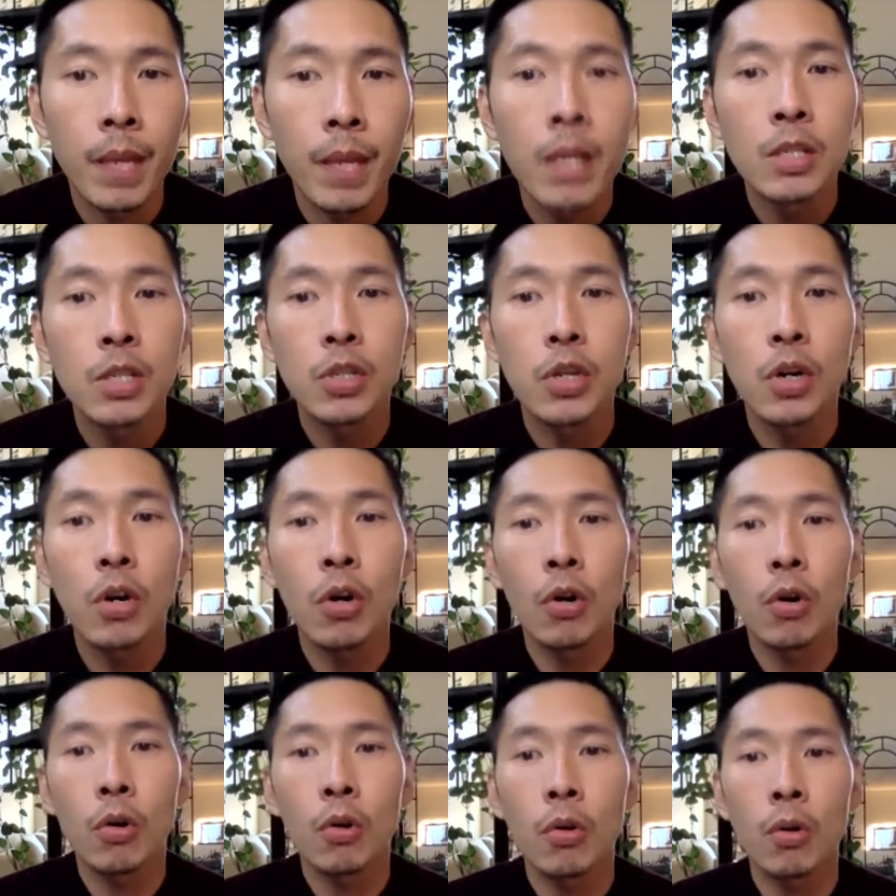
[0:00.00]

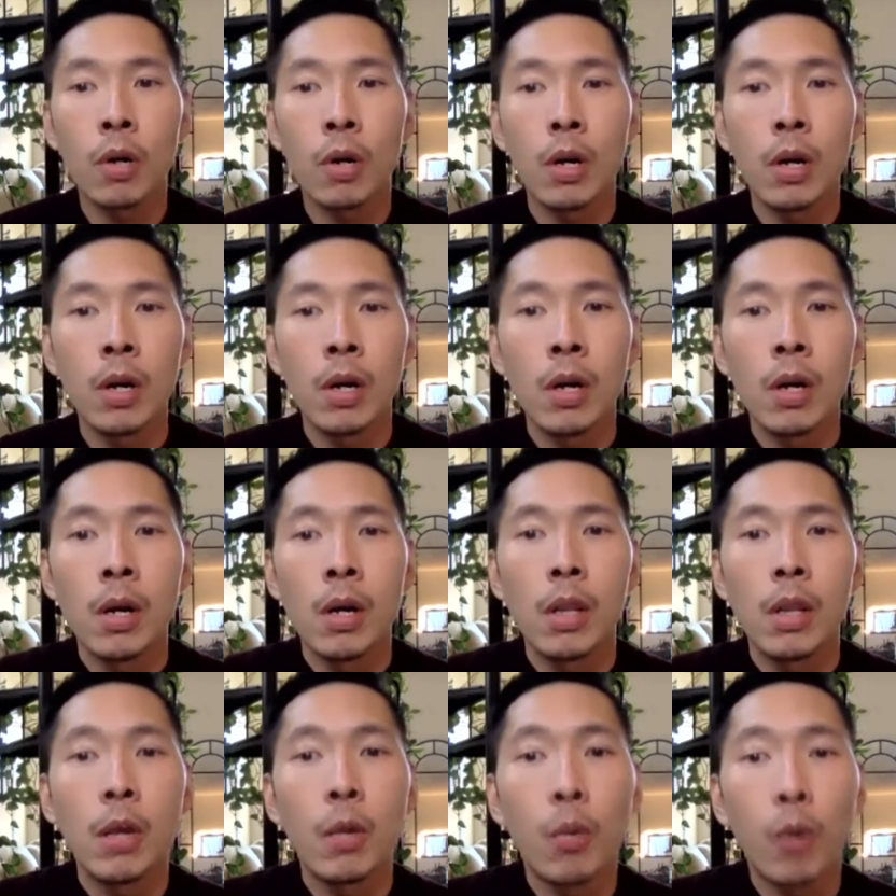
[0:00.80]
So
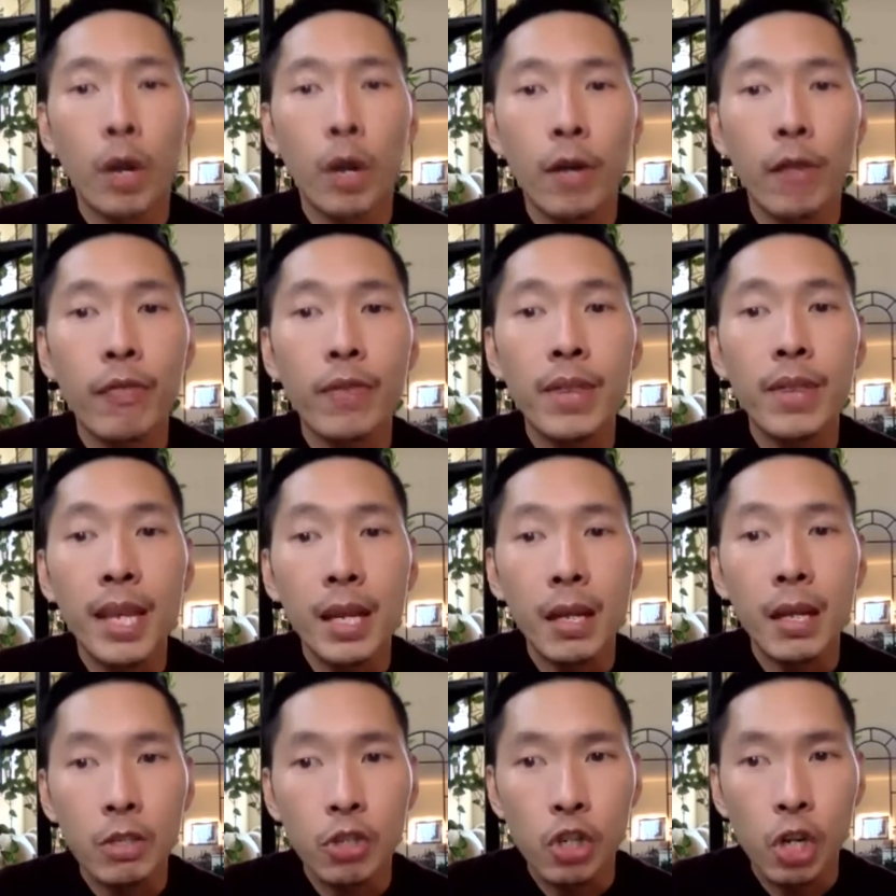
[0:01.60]
the work of
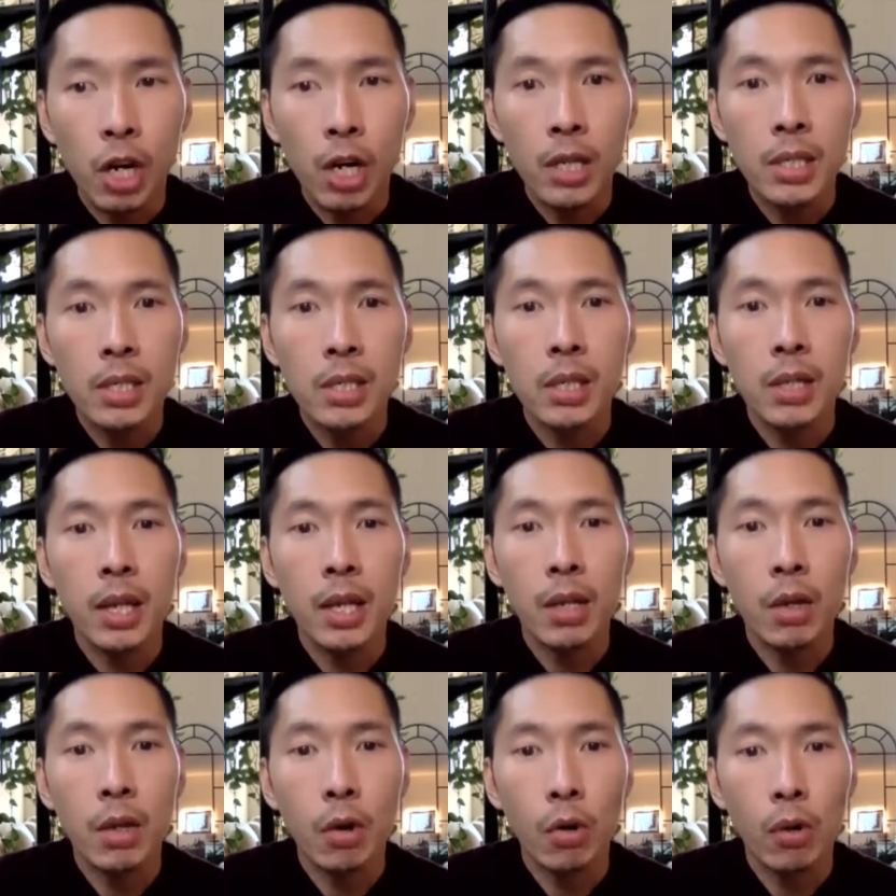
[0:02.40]
Neil Johnson
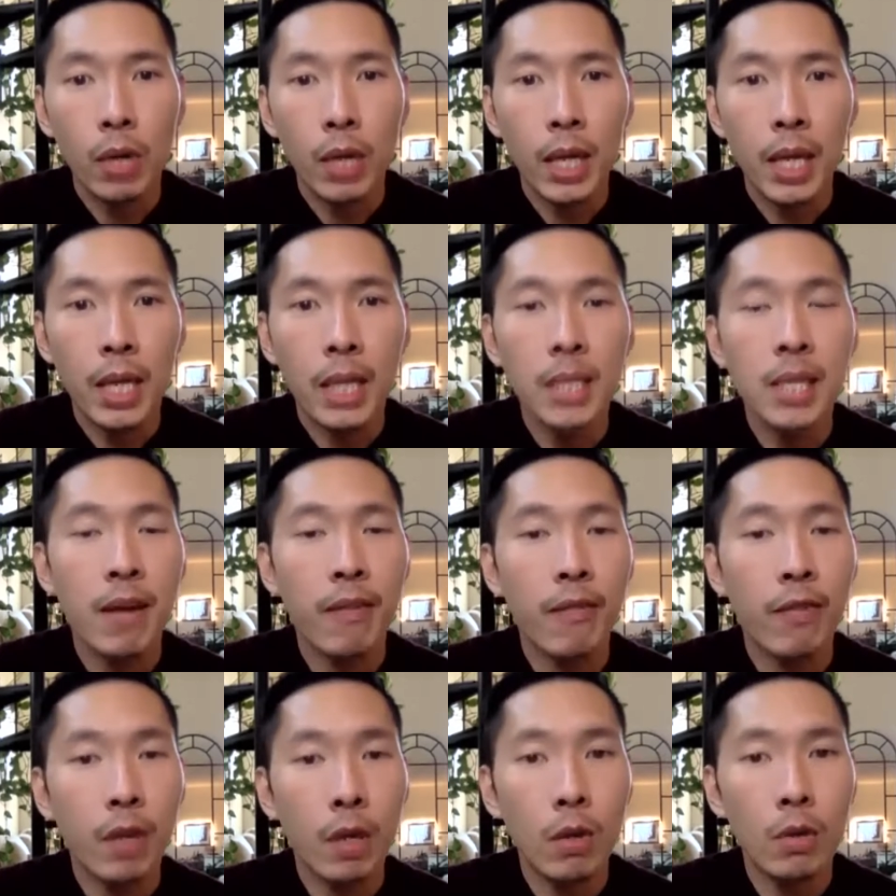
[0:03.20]
and colleagues
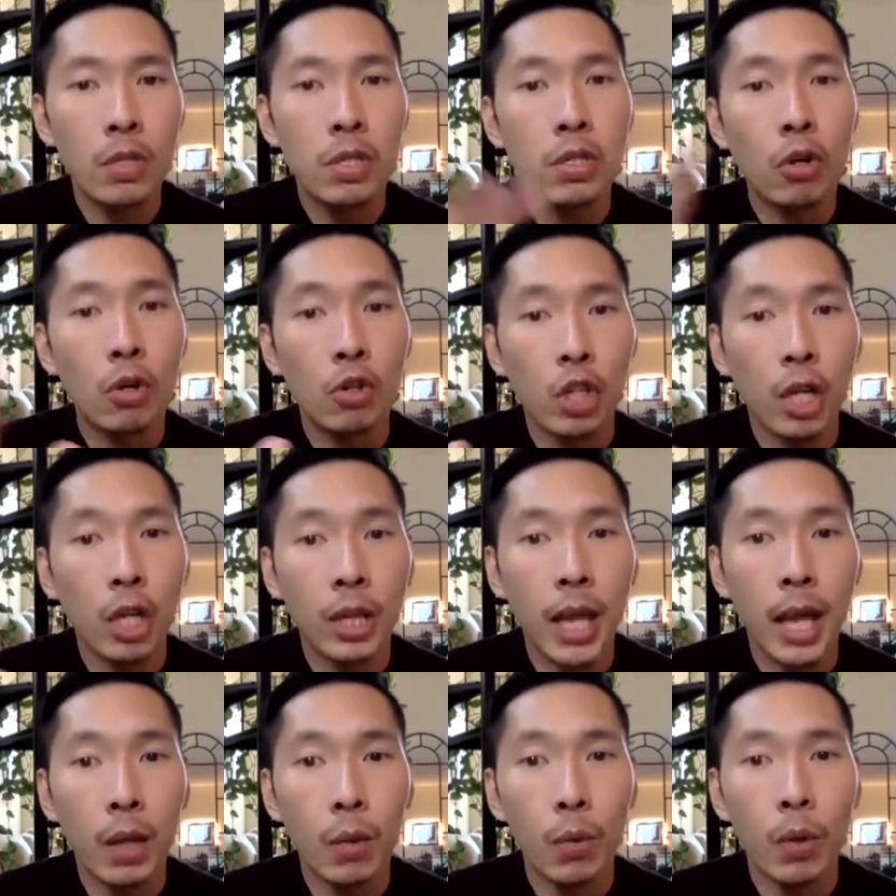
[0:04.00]
have used social
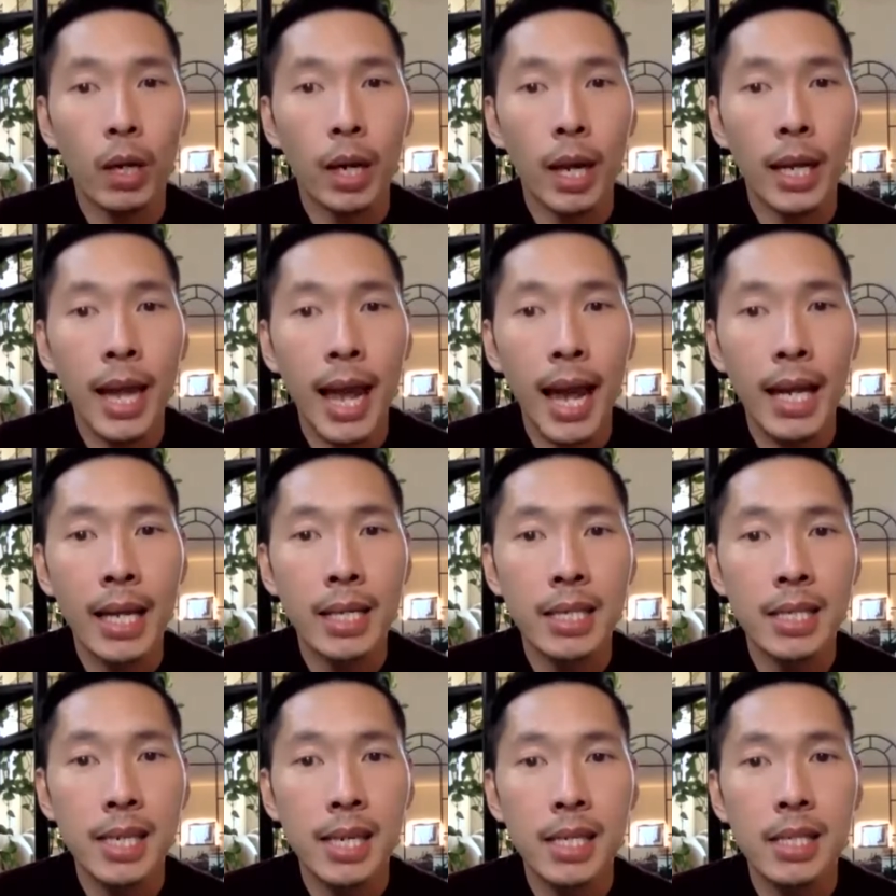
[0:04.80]
network
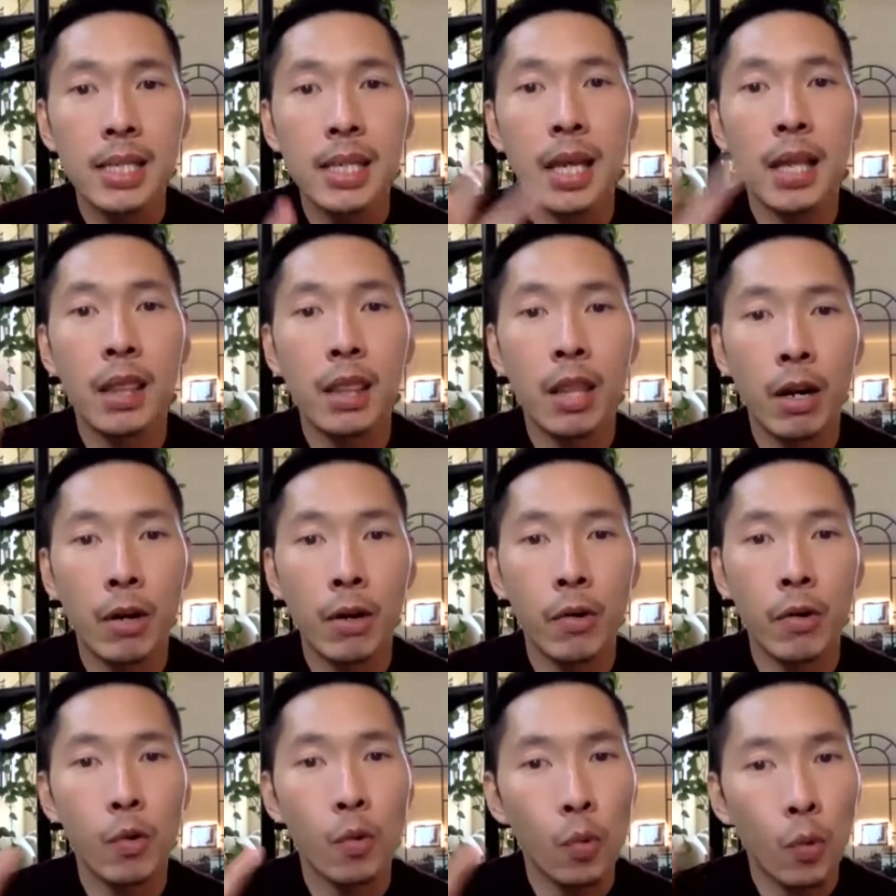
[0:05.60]
analysis, in
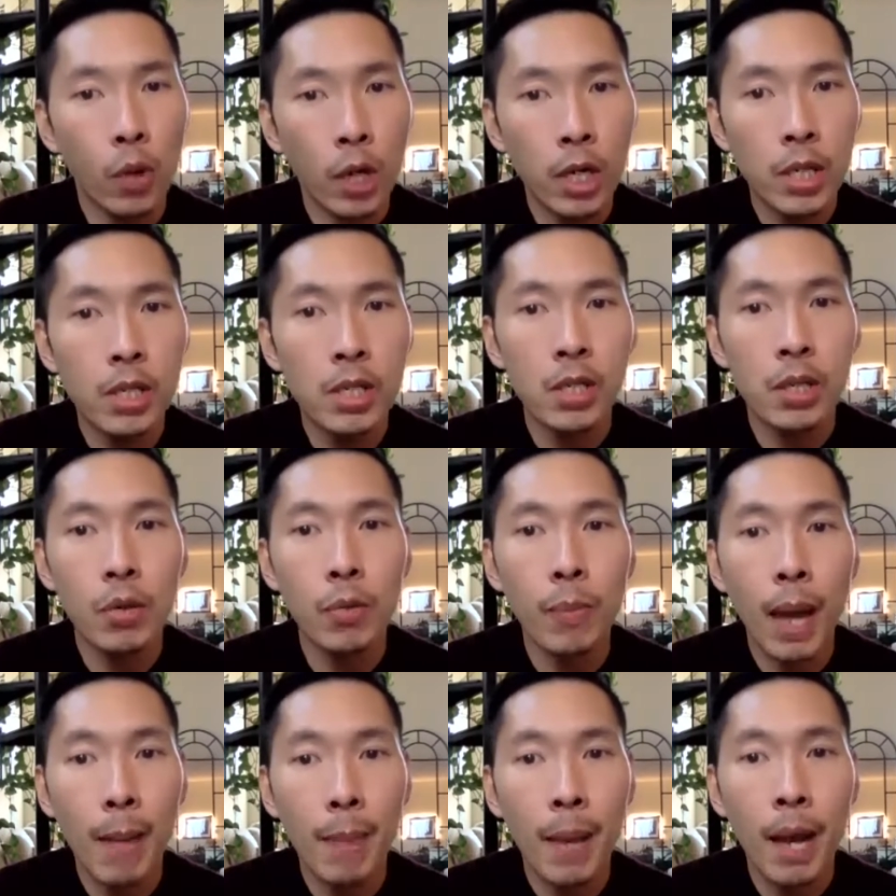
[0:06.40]
their words, to
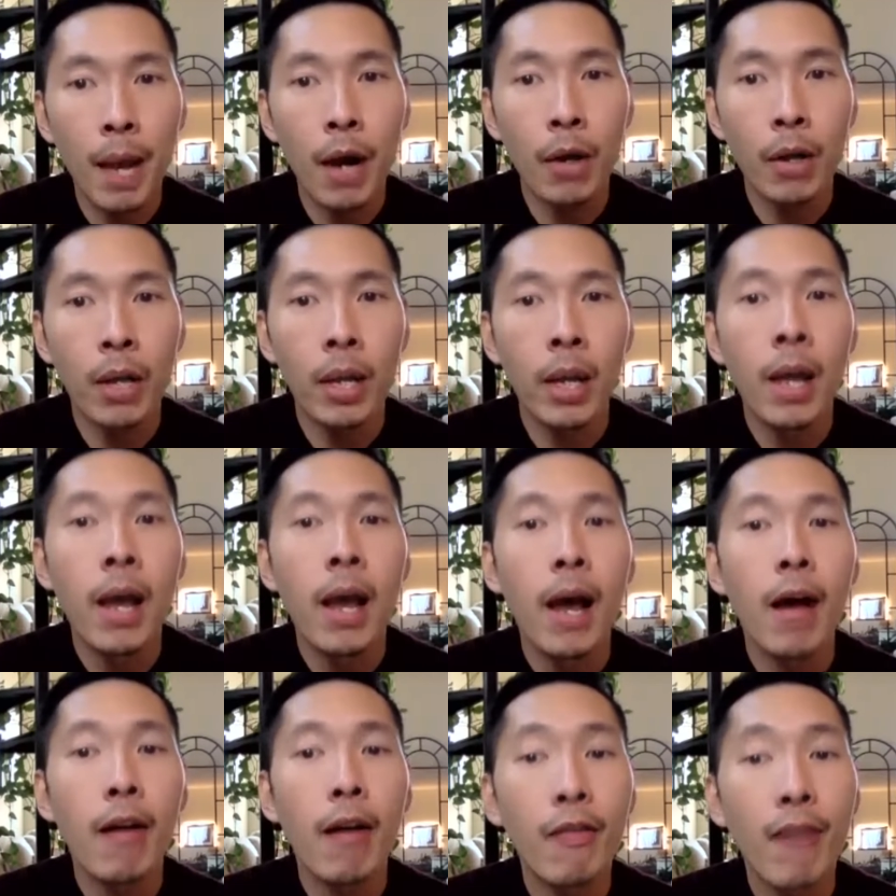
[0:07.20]
map out
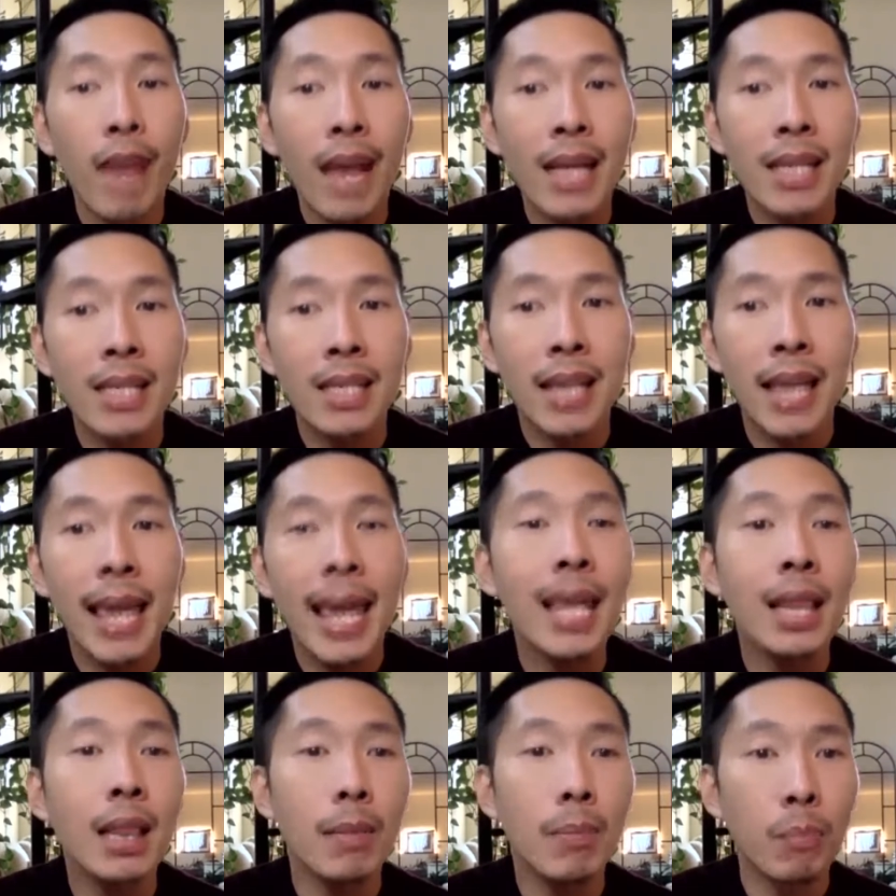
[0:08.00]
a vast
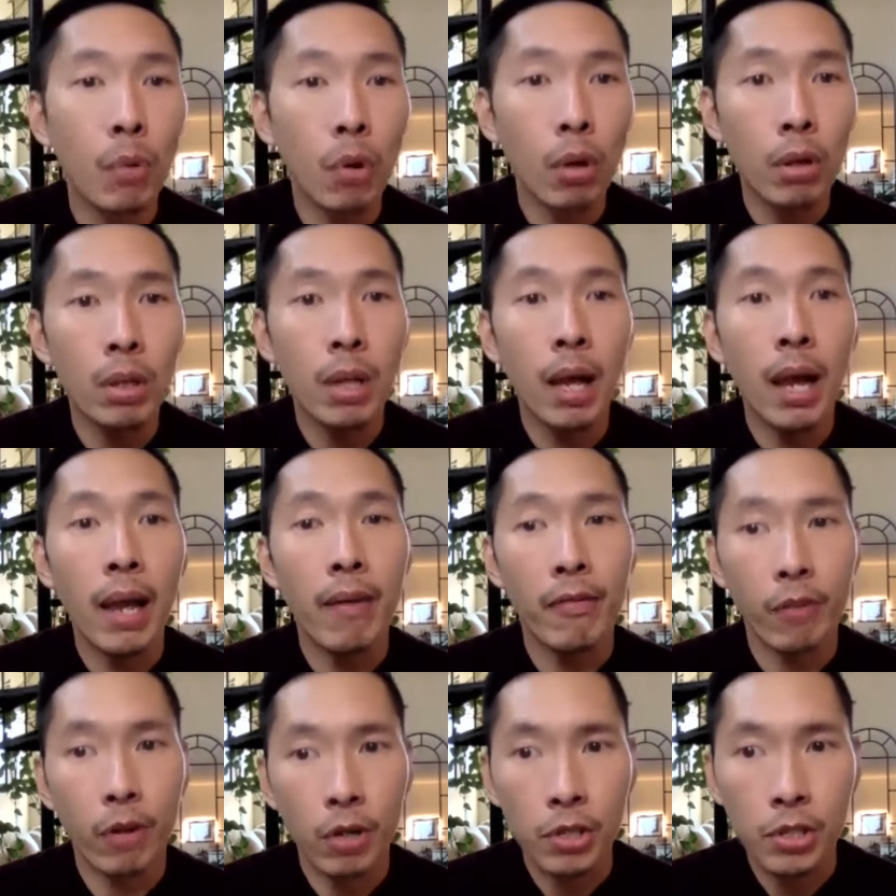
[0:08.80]
hate
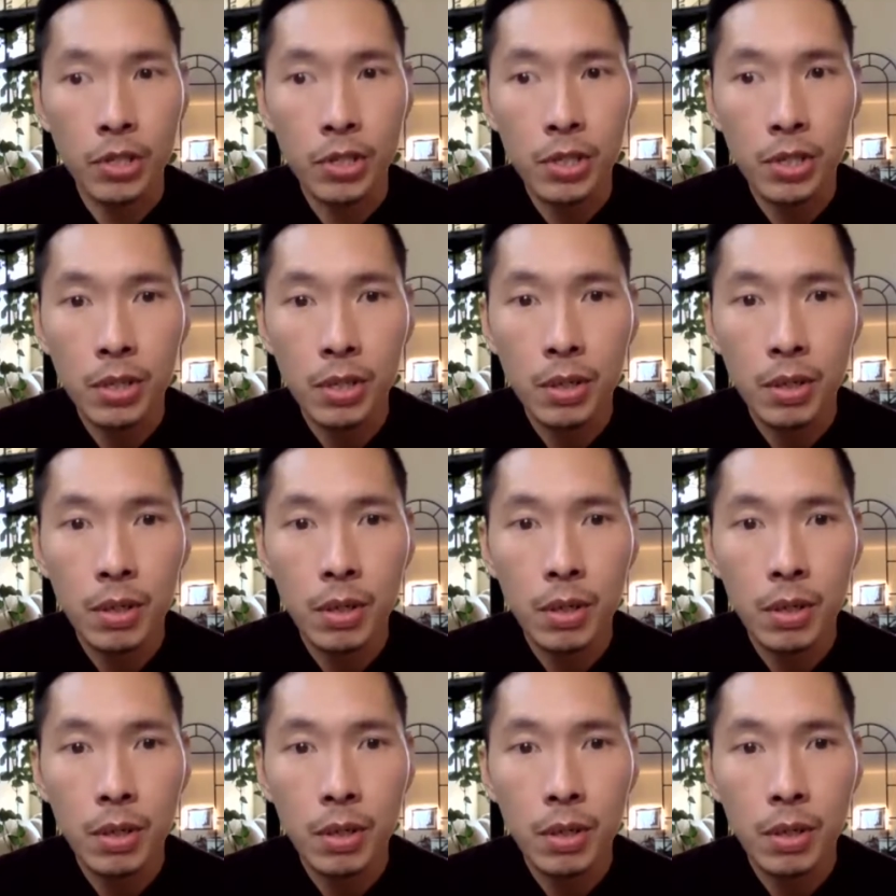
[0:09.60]
multiverse